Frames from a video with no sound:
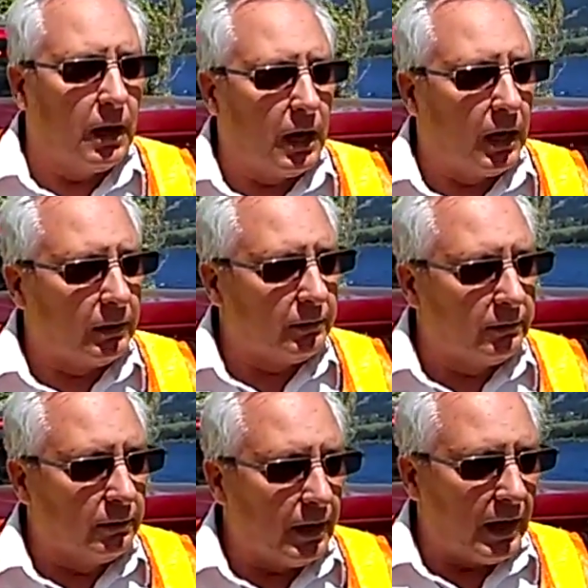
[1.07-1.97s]
uh,
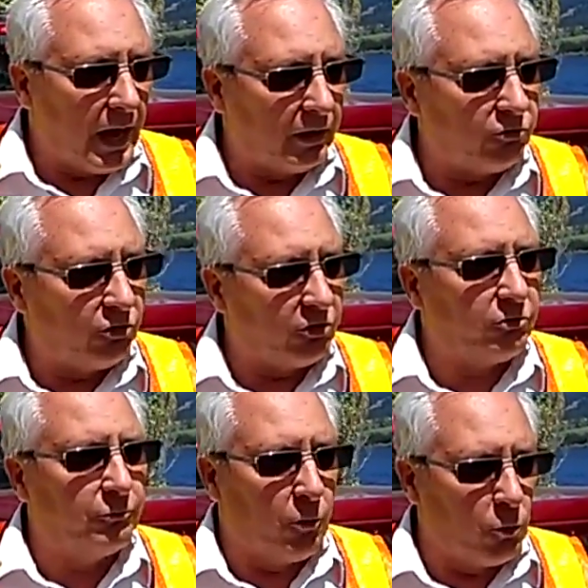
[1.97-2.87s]
has
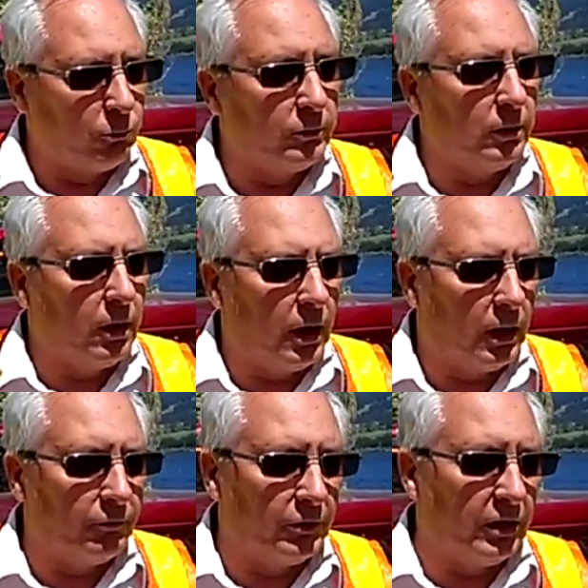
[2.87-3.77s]
just phoned
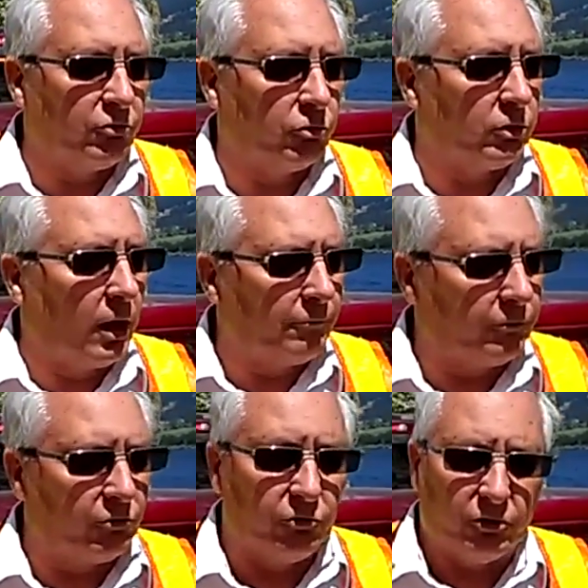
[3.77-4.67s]
uh, the district
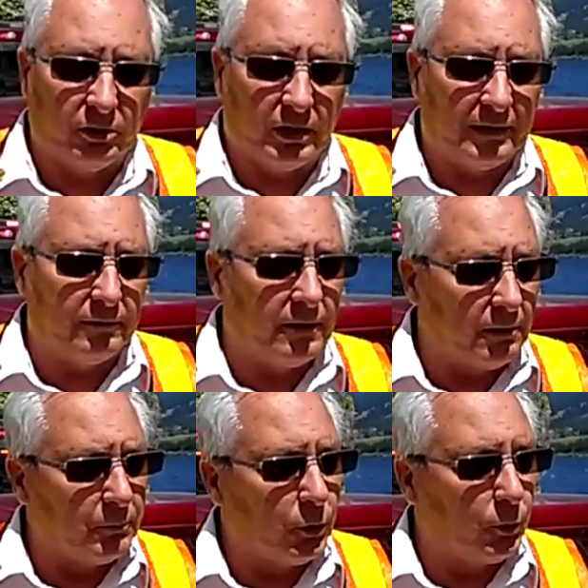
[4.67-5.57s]
offices to let
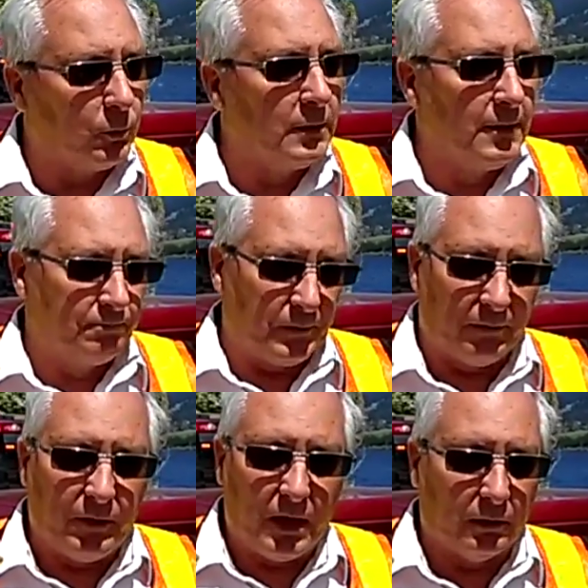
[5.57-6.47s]
them know
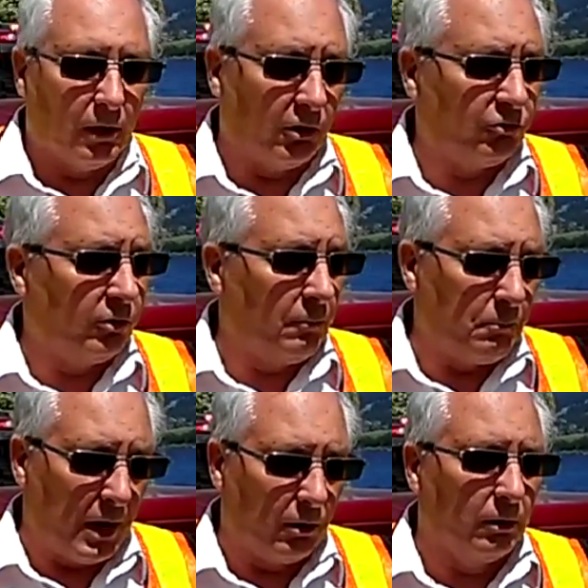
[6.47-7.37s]
that they had lost a
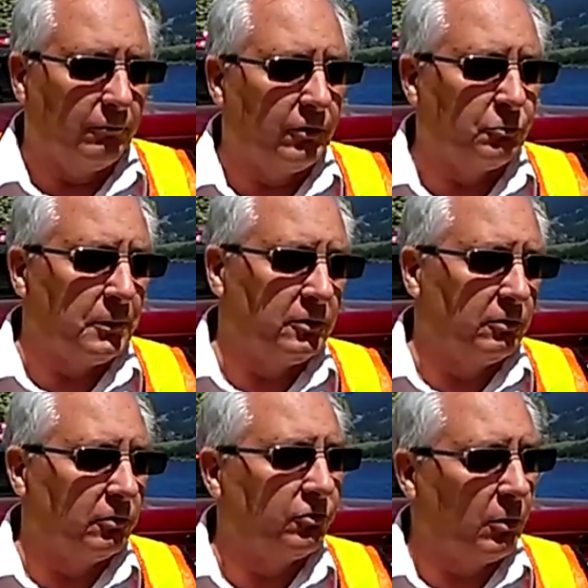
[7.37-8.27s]
barrel of this
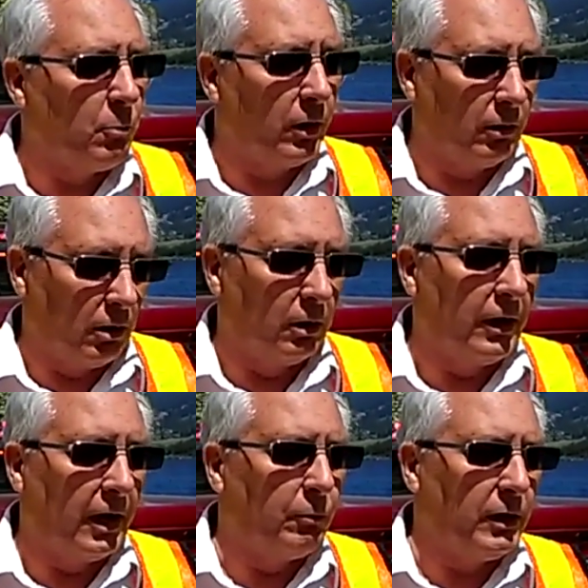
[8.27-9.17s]
material somewhere on
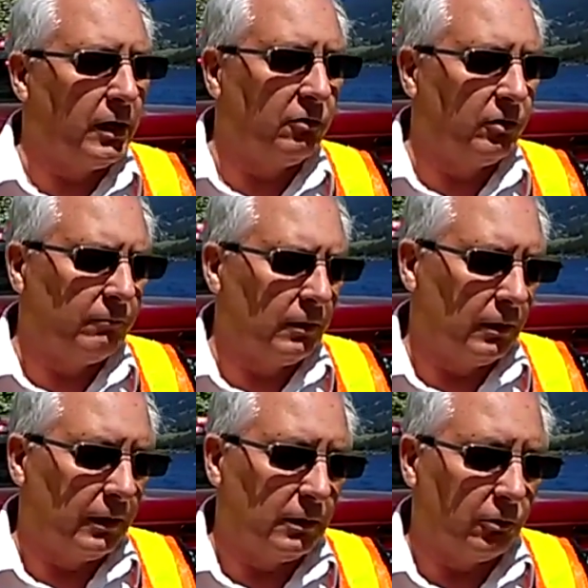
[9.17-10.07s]
Highway 97 in
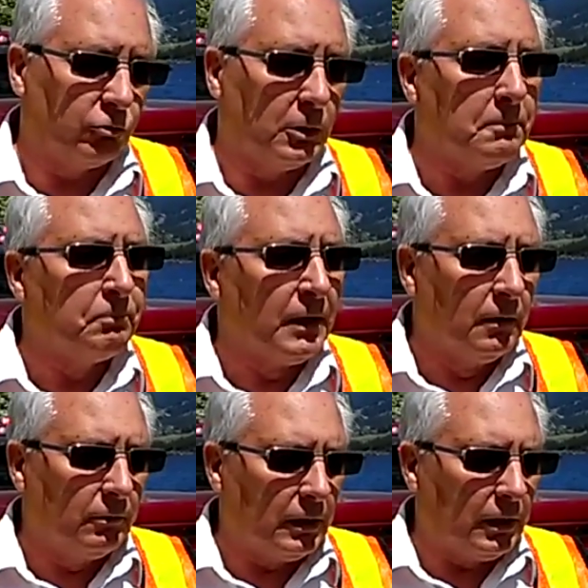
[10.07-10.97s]
Lake Country.
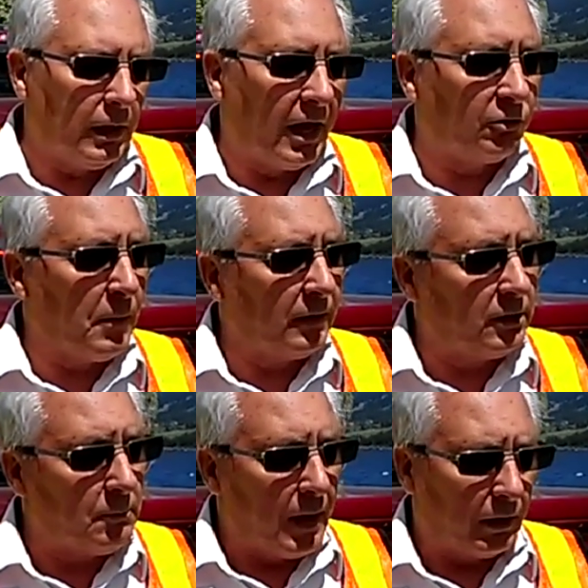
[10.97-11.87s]
The hazmat
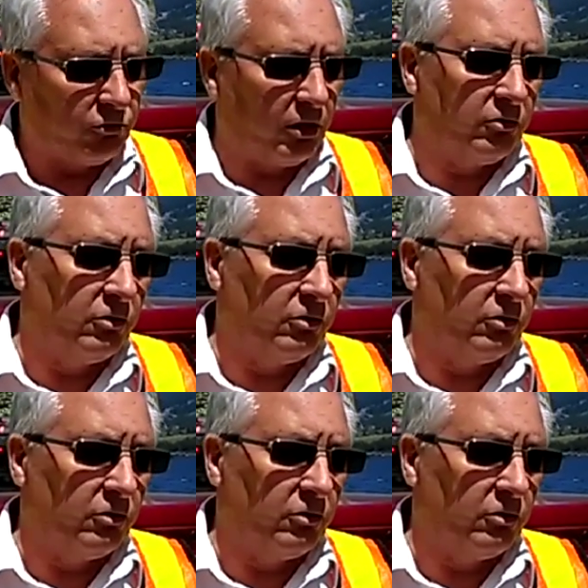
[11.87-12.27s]
team has tested